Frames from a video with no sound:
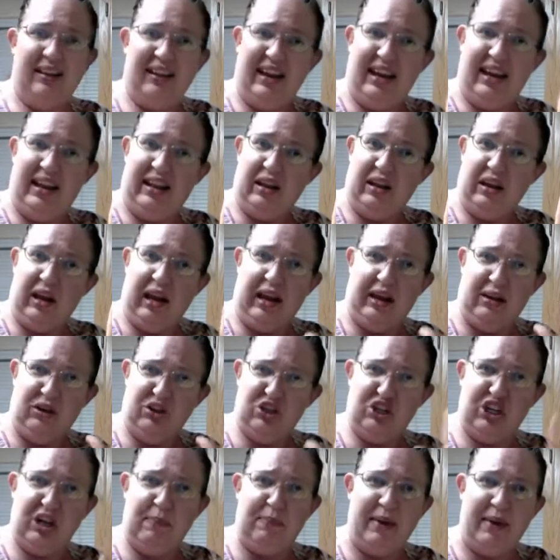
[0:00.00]
in
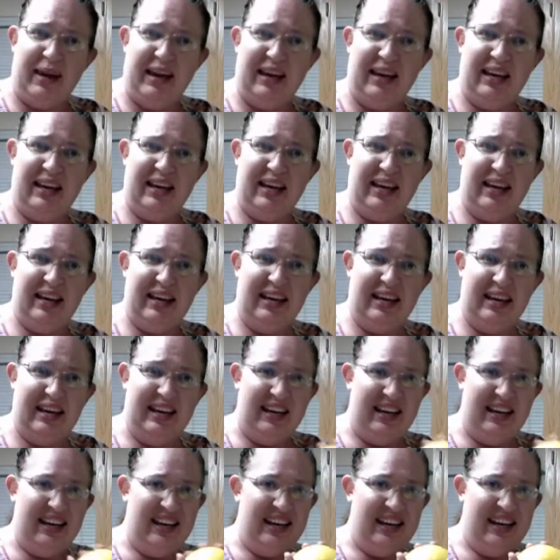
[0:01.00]
shipping,
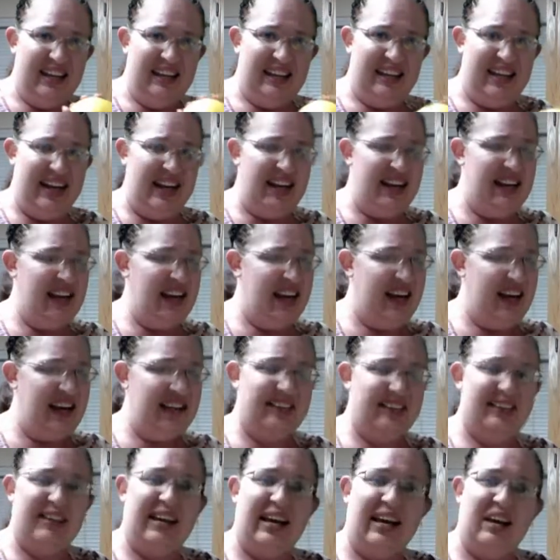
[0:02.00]
then
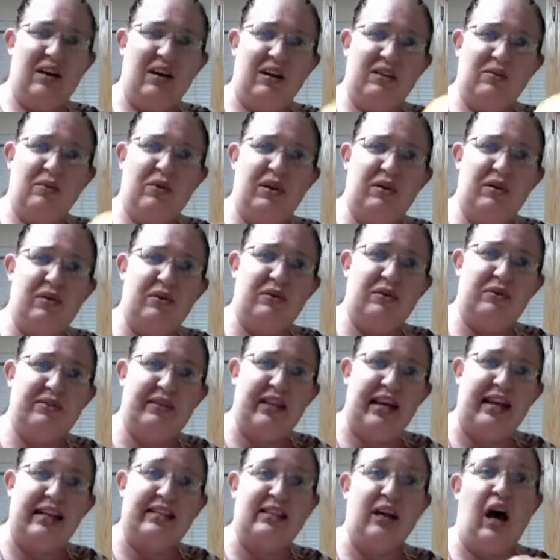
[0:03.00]
it's one of those
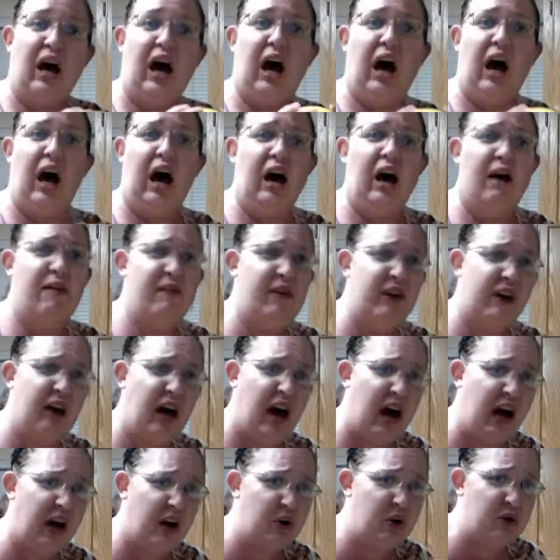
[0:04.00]
things.
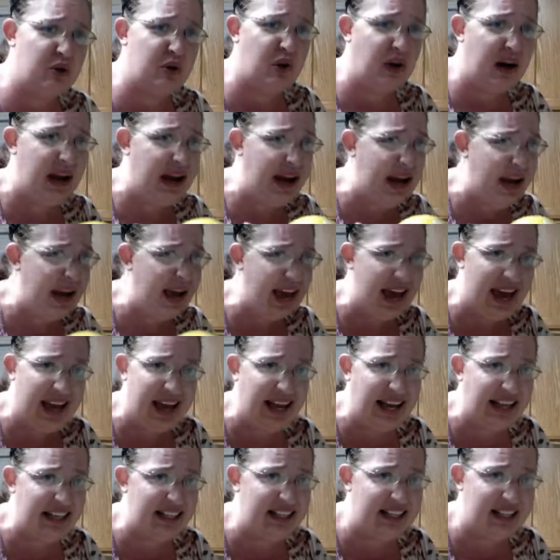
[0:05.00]
Avocados are an
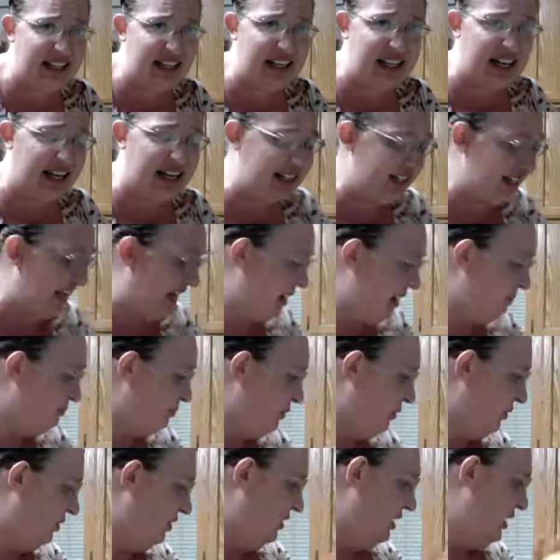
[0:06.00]
excellent
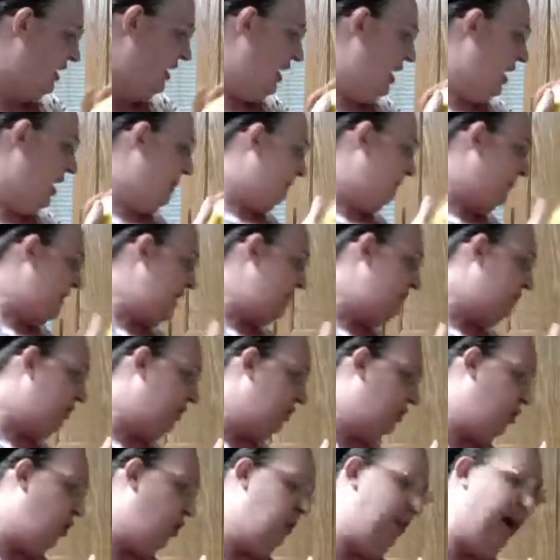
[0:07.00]
example. People
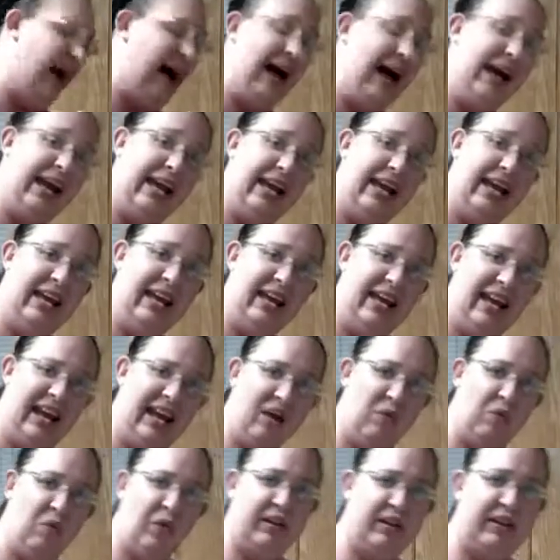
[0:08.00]
go by
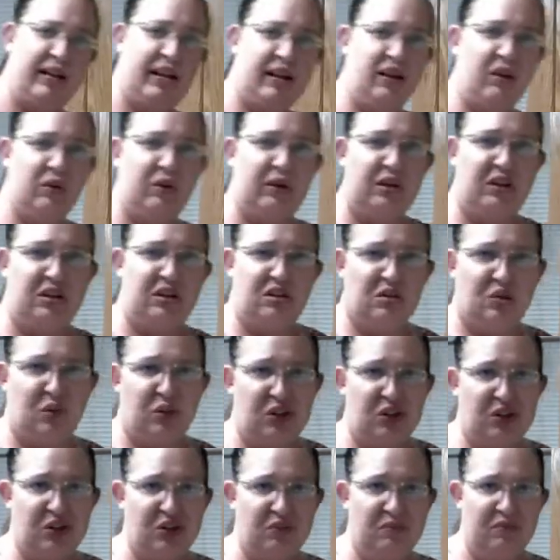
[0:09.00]
and what do? They
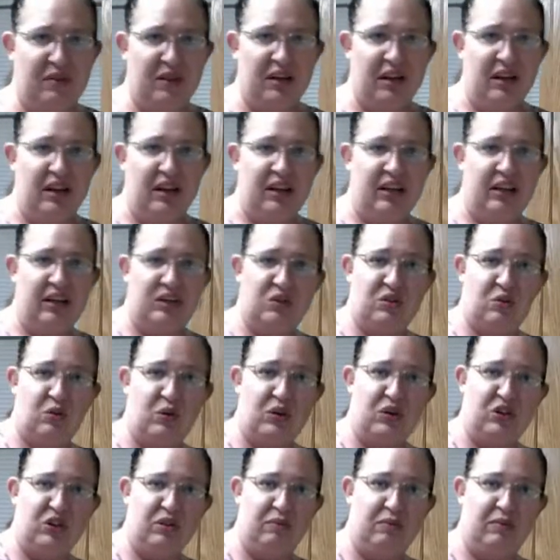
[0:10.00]
squish them. They
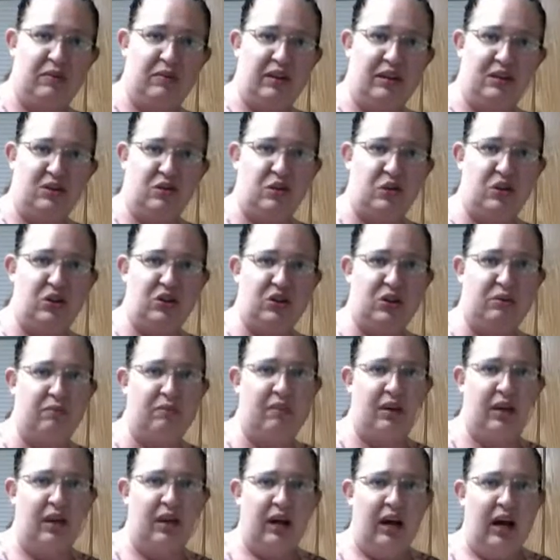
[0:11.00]
squish them. They squish them.
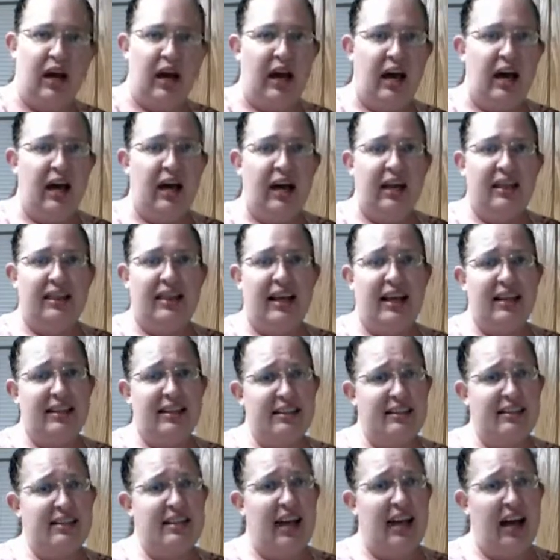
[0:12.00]

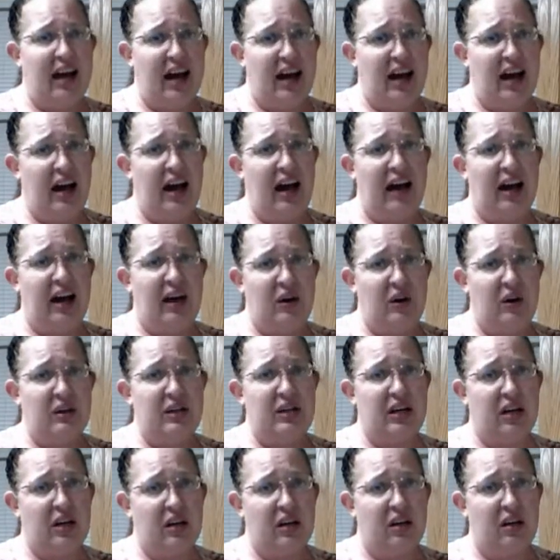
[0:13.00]
That's not how you
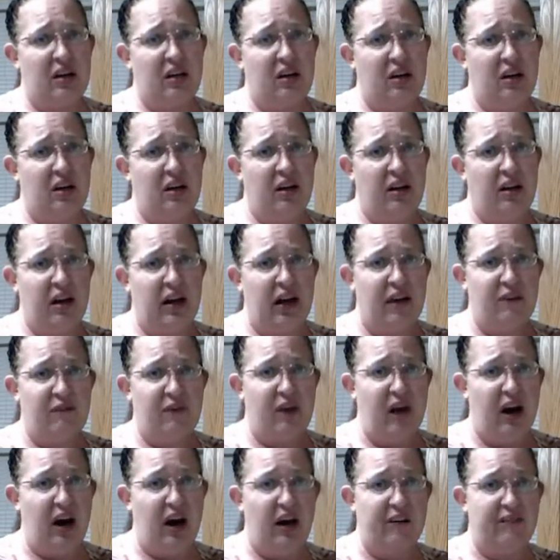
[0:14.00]
tell the
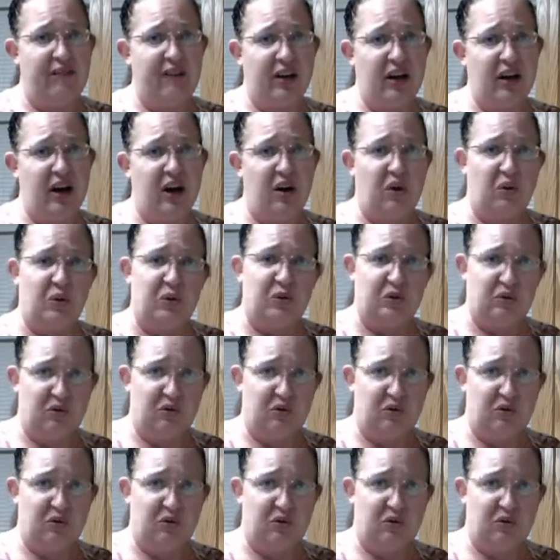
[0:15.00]
avocado is